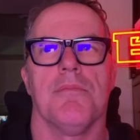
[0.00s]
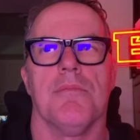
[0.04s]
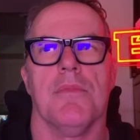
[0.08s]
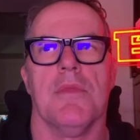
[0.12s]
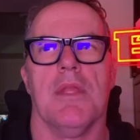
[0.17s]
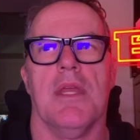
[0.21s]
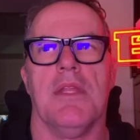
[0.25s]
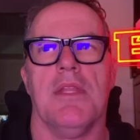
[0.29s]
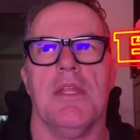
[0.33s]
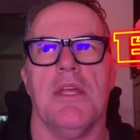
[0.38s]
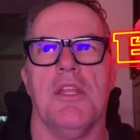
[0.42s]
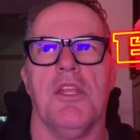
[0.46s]

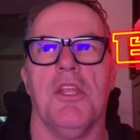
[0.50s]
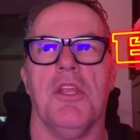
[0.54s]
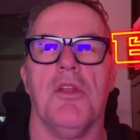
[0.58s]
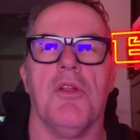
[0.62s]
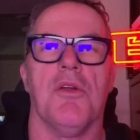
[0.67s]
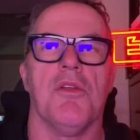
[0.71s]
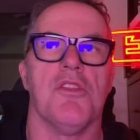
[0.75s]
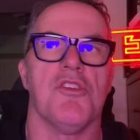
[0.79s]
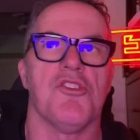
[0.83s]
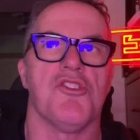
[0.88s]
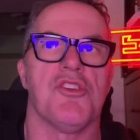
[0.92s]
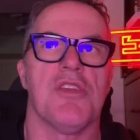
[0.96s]
And then,
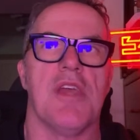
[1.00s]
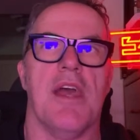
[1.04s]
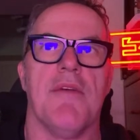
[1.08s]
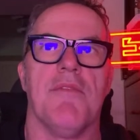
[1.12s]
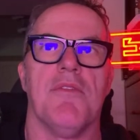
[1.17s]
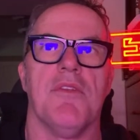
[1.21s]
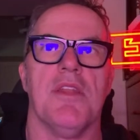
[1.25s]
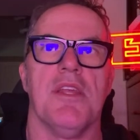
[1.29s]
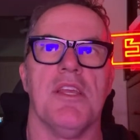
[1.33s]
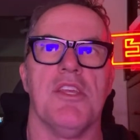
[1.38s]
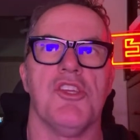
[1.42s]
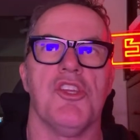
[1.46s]
in the
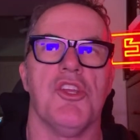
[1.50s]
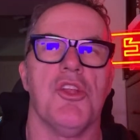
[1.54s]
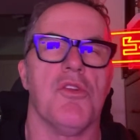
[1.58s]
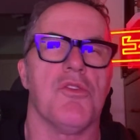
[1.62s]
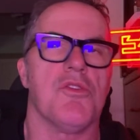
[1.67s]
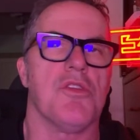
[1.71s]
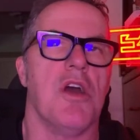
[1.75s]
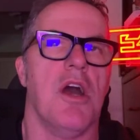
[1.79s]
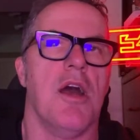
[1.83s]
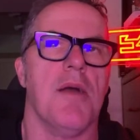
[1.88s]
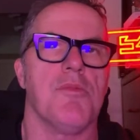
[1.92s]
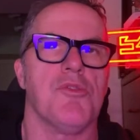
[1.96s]
'70s,
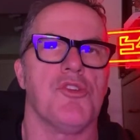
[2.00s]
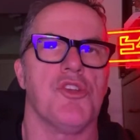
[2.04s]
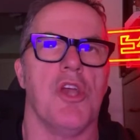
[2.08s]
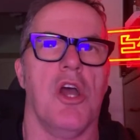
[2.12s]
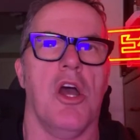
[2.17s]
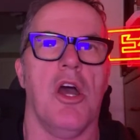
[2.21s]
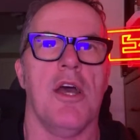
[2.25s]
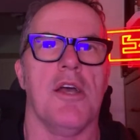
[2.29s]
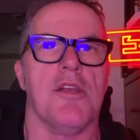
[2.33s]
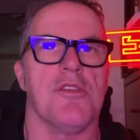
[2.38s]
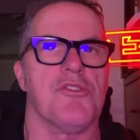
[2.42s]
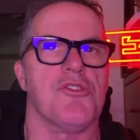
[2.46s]
Tom
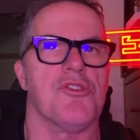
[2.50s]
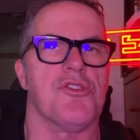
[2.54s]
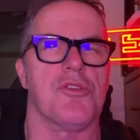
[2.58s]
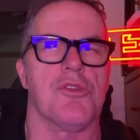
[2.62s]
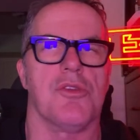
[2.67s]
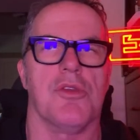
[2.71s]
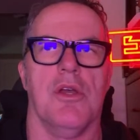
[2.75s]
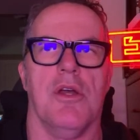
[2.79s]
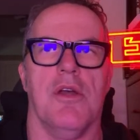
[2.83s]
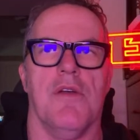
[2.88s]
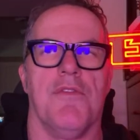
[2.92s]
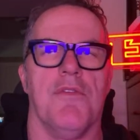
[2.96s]
Schatz
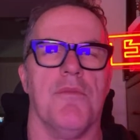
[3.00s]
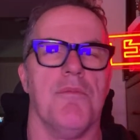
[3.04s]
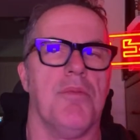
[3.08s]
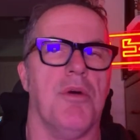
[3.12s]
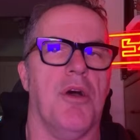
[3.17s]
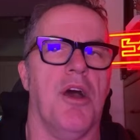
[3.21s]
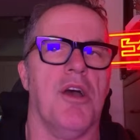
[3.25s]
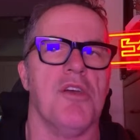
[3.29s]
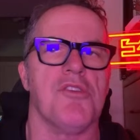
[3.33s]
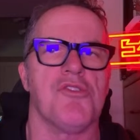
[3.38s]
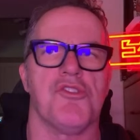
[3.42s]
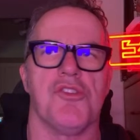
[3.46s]
from
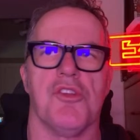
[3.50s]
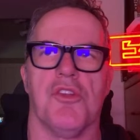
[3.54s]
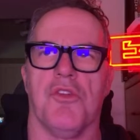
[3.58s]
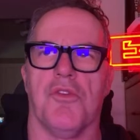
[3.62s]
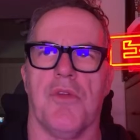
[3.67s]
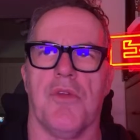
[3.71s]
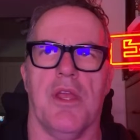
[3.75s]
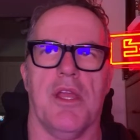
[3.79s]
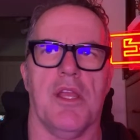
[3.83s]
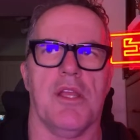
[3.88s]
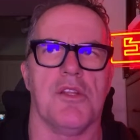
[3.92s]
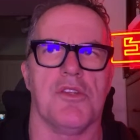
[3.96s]
Boston,
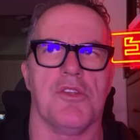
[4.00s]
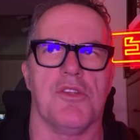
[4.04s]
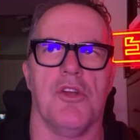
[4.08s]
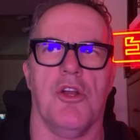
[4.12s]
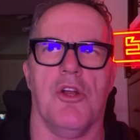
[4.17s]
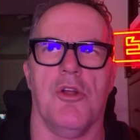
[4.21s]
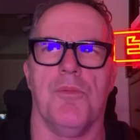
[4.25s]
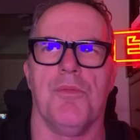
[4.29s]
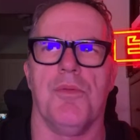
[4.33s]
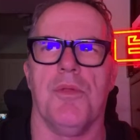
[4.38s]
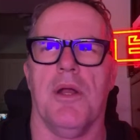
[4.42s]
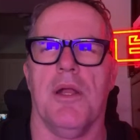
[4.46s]
great
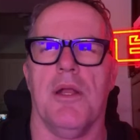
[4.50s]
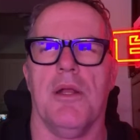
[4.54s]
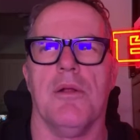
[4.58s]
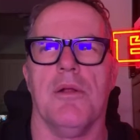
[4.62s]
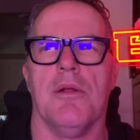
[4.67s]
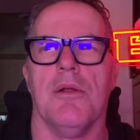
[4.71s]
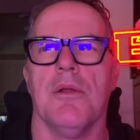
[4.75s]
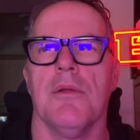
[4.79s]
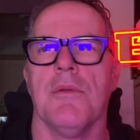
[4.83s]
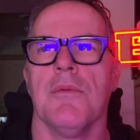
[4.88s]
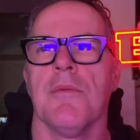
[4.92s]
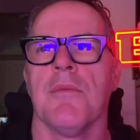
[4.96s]
guitar player.
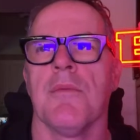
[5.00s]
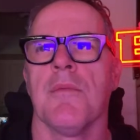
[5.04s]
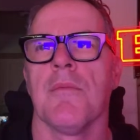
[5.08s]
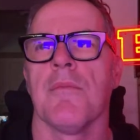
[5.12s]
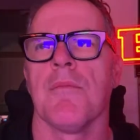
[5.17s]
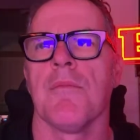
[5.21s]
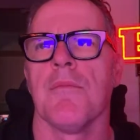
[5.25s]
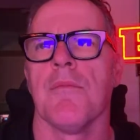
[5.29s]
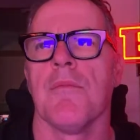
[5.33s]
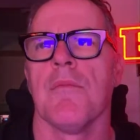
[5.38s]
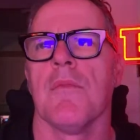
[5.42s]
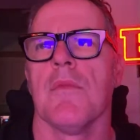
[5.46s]

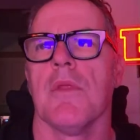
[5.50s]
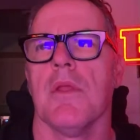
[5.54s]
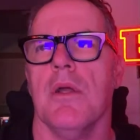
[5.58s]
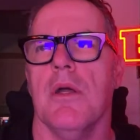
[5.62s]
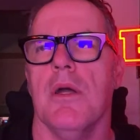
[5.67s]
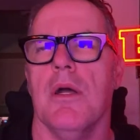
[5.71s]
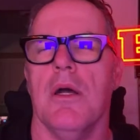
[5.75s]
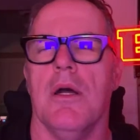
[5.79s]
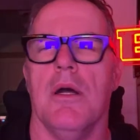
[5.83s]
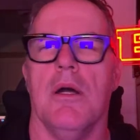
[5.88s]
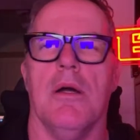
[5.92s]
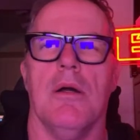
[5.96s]

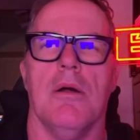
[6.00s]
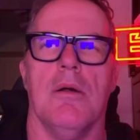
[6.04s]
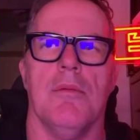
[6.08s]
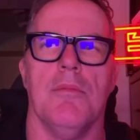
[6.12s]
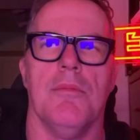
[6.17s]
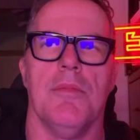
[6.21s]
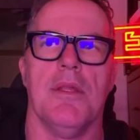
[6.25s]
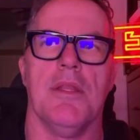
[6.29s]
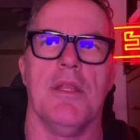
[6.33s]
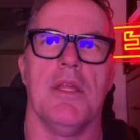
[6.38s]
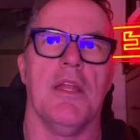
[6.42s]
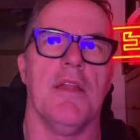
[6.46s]

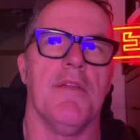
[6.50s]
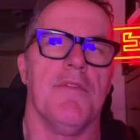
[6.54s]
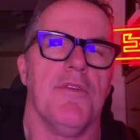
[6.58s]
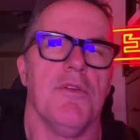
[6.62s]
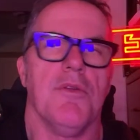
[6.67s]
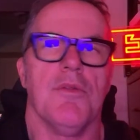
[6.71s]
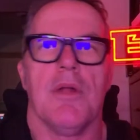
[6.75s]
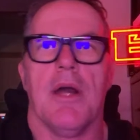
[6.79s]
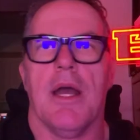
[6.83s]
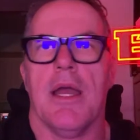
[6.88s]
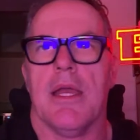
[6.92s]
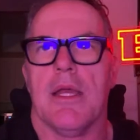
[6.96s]
And then if you
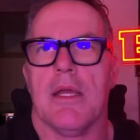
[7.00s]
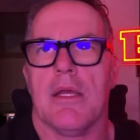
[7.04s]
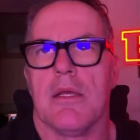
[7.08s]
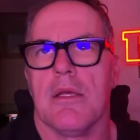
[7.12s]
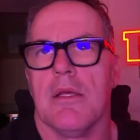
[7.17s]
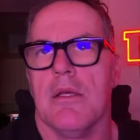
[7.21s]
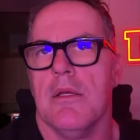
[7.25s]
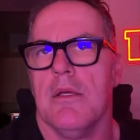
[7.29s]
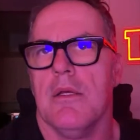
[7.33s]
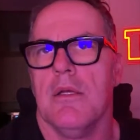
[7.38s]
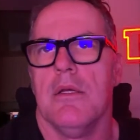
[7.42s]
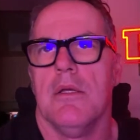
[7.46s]
like,
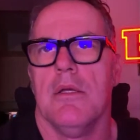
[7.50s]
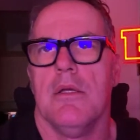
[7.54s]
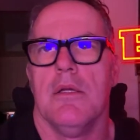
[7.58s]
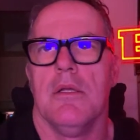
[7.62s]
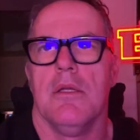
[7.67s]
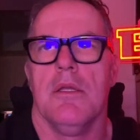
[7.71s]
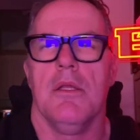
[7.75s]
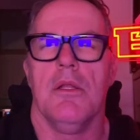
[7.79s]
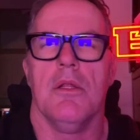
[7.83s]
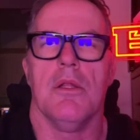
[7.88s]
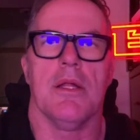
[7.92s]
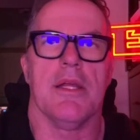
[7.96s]

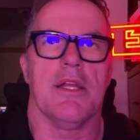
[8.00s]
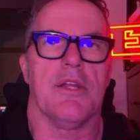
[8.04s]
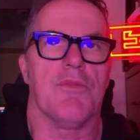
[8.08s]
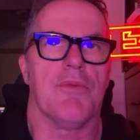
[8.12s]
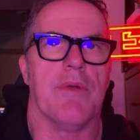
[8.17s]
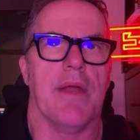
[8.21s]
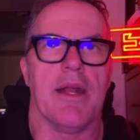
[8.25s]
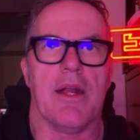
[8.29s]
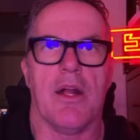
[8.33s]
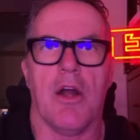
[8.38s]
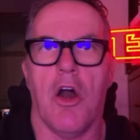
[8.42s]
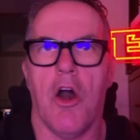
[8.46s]
like
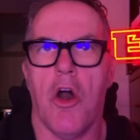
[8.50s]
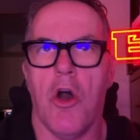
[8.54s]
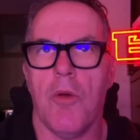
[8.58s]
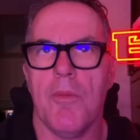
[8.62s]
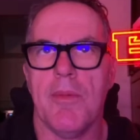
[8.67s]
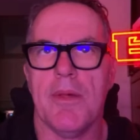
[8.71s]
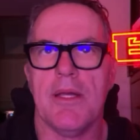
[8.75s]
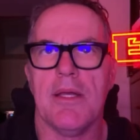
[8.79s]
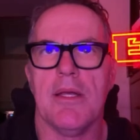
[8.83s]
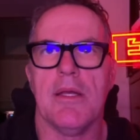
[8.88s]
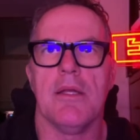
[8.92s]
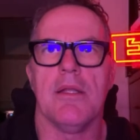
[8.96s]
Greg
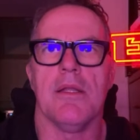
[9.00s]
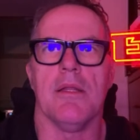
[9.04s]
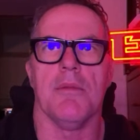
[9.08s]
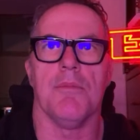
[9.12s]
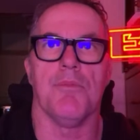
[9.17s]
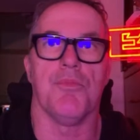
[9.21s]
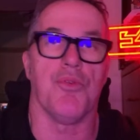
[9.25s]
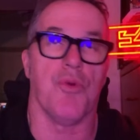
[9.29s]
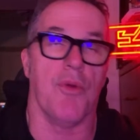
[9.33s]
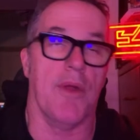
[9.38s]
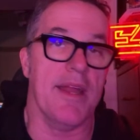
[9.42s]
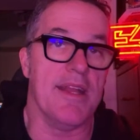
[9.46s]
Allman and
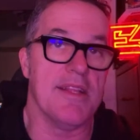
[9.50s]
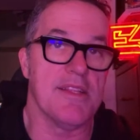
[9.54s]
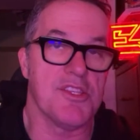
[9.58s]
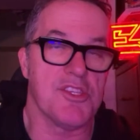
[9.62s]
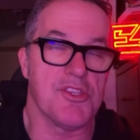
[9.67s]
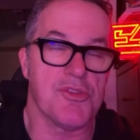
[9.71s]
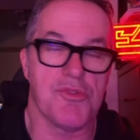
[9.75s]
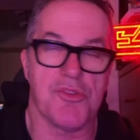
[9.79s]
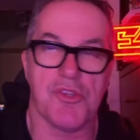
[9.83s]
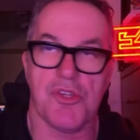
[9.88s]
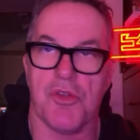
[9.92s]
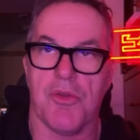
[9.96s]

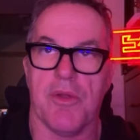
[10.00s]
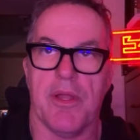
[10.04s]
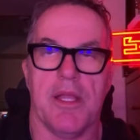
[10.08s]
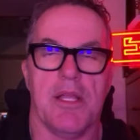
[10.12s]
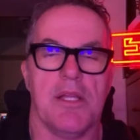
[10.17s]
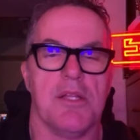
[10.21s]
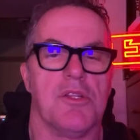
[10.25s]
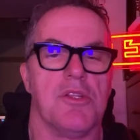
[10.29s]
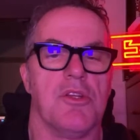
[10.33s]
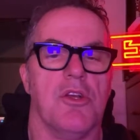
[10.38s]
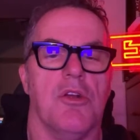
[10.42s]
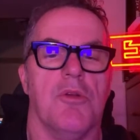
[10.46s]
Prince was a great
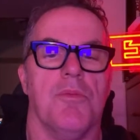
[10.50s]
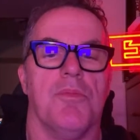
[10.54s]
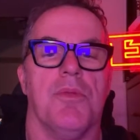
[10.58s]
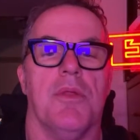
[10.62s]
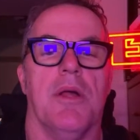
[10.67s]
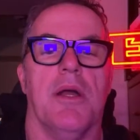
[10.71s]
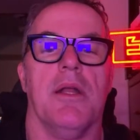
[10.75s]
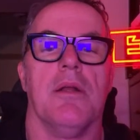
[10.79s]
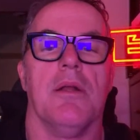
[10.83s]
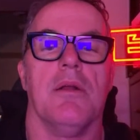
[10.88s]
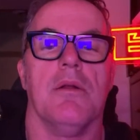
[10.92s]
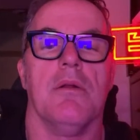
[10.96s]
guitar
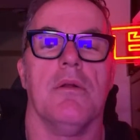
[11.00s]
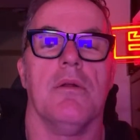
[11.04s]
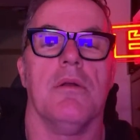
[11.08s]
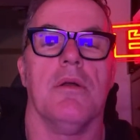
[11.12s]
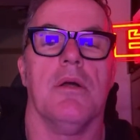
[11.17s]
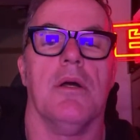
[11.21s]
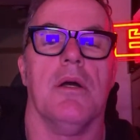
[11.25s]
player.